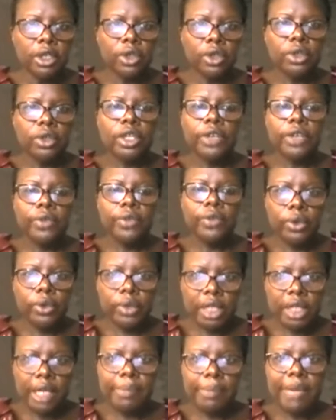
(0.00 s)
if you're
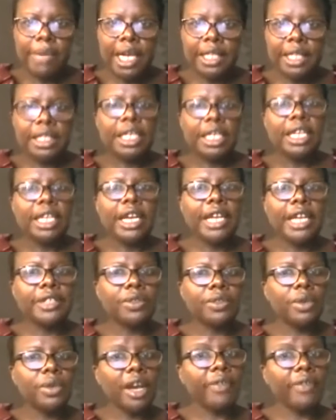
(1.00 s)
using a mask, it has
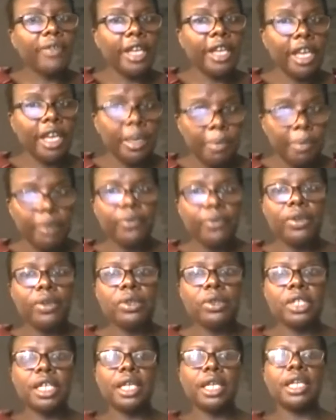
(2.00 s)
to have a HEPA
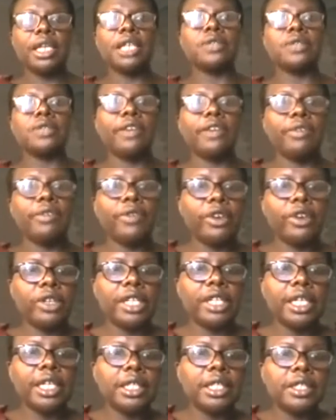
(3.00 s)
filter and it has to have a very
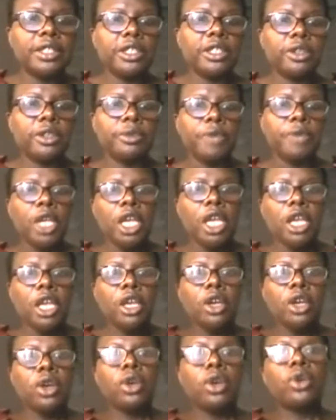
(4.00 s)
tight seal.
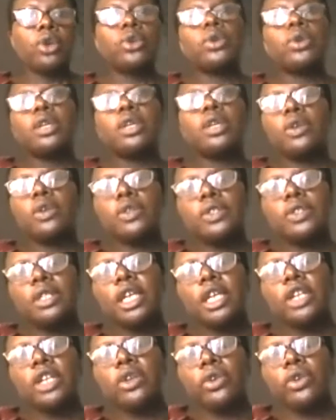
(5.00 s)
You can consider
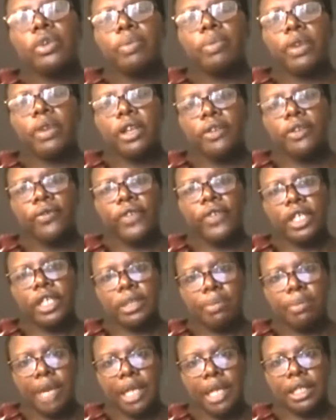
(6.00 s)
a non-rebreathing
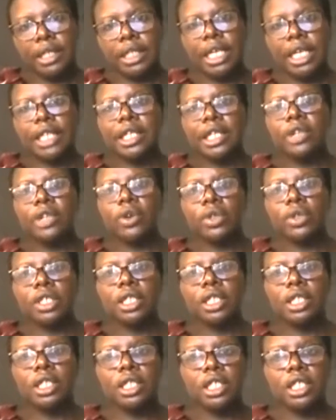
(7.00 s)
face mask as an
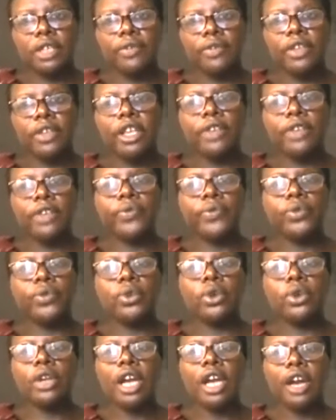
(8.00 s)
alternative if you
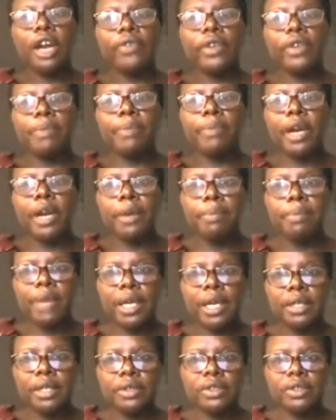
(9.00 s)
don't have a back
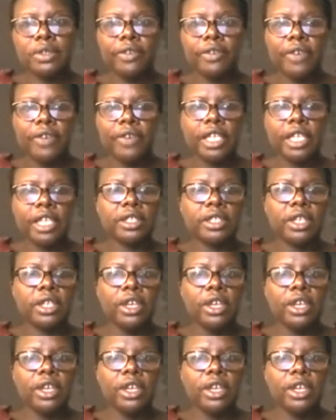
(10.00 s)
mask device,